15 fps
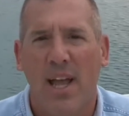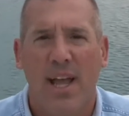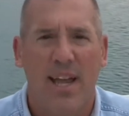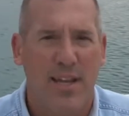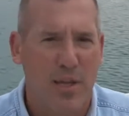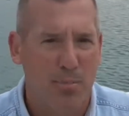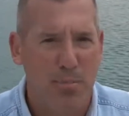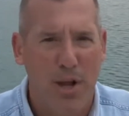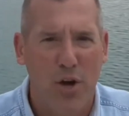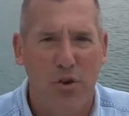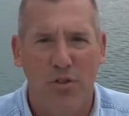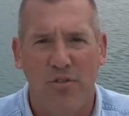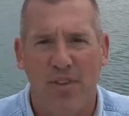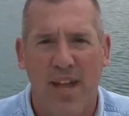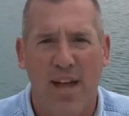and compare
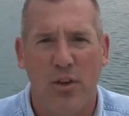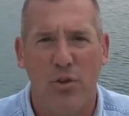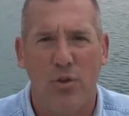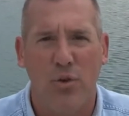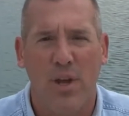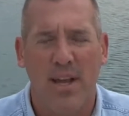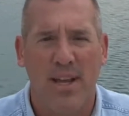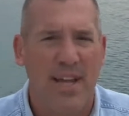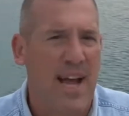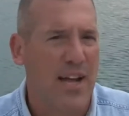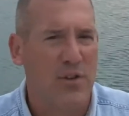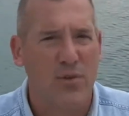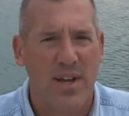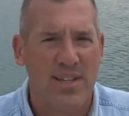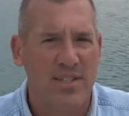the value and
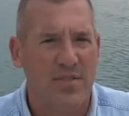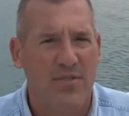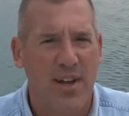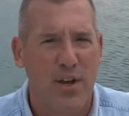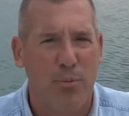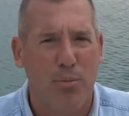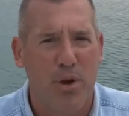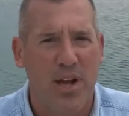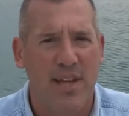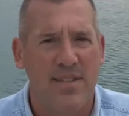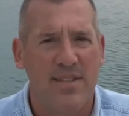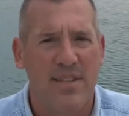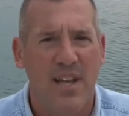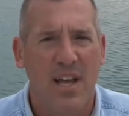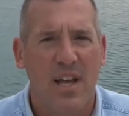contrast the final
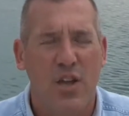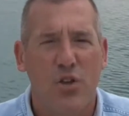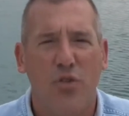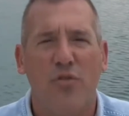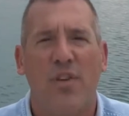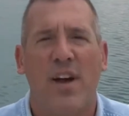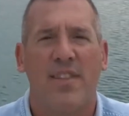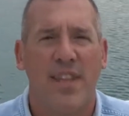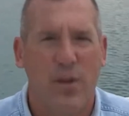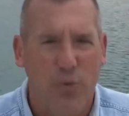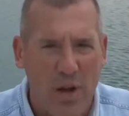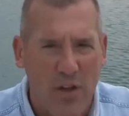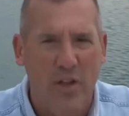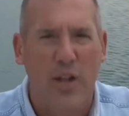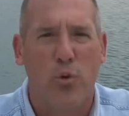price, you'll find that
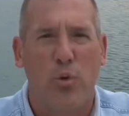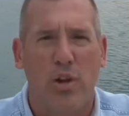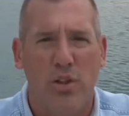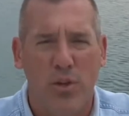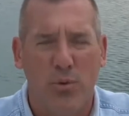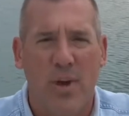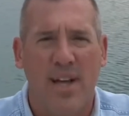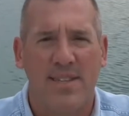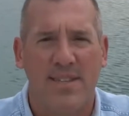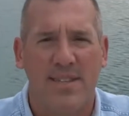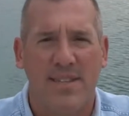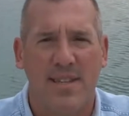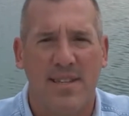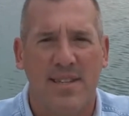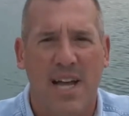Crownline quickly rises
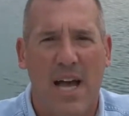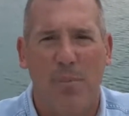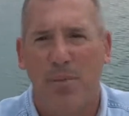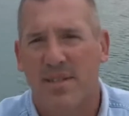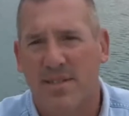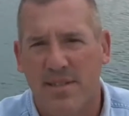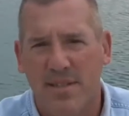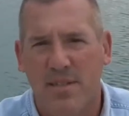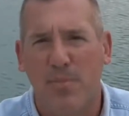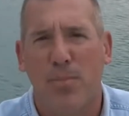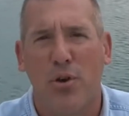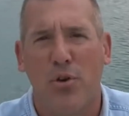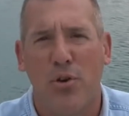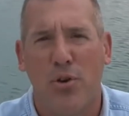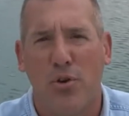to the top as a
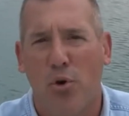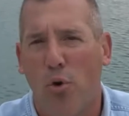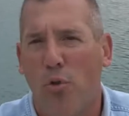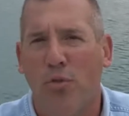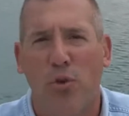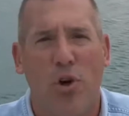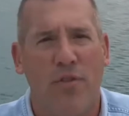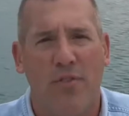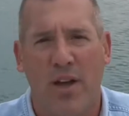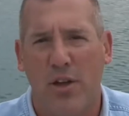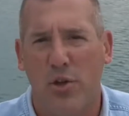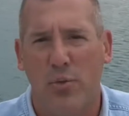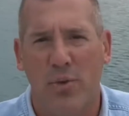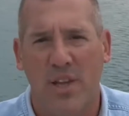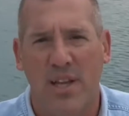superior overall
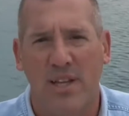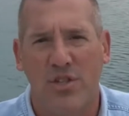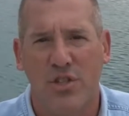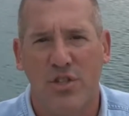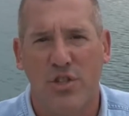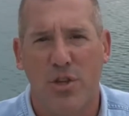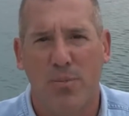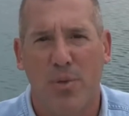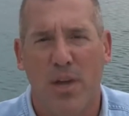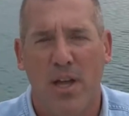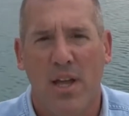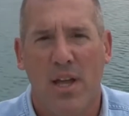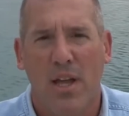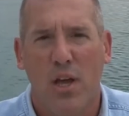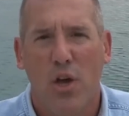value relationship.
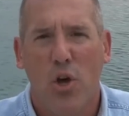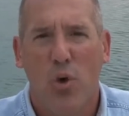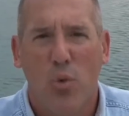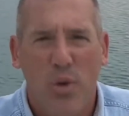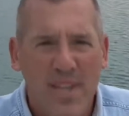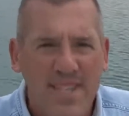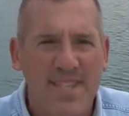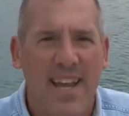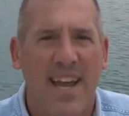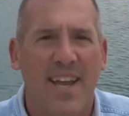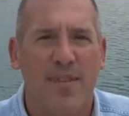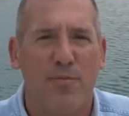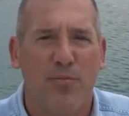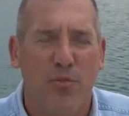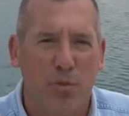We
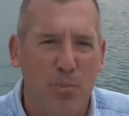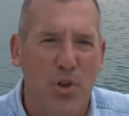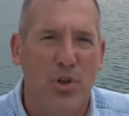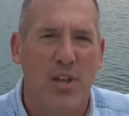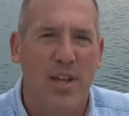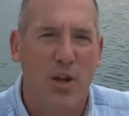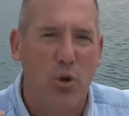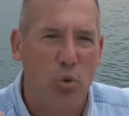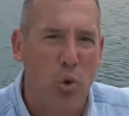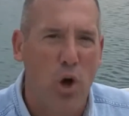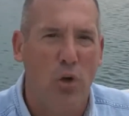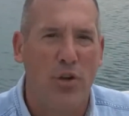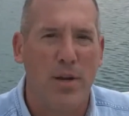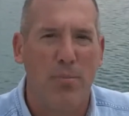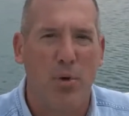stand for building
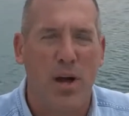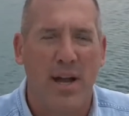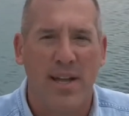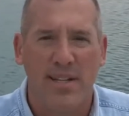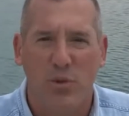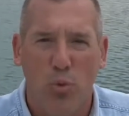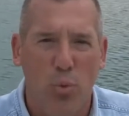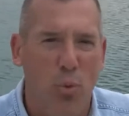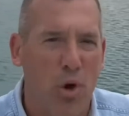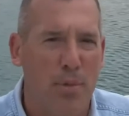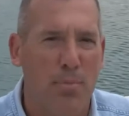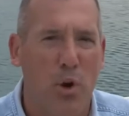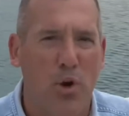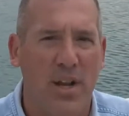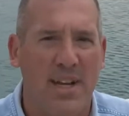quality products
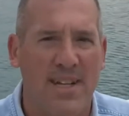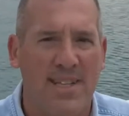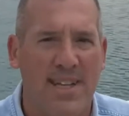one boat at a